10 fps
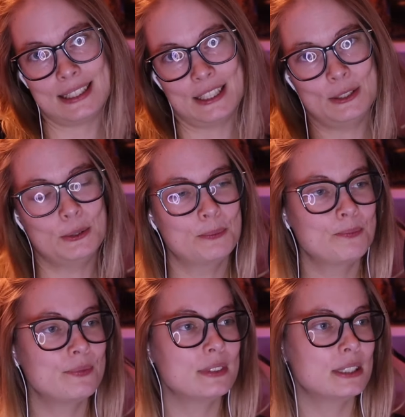tell you.
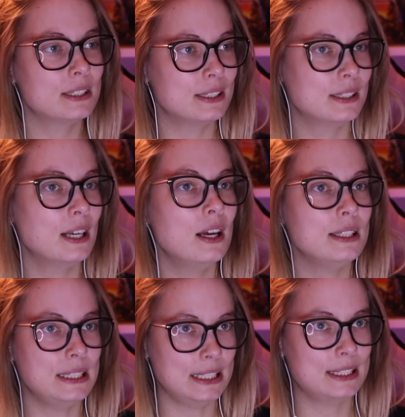
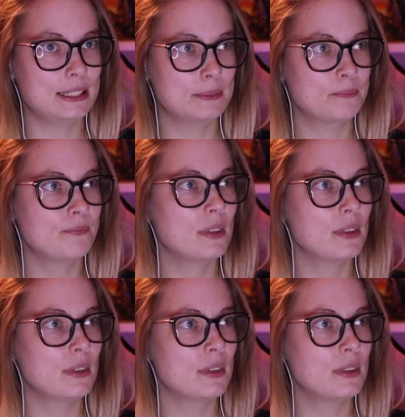Yes.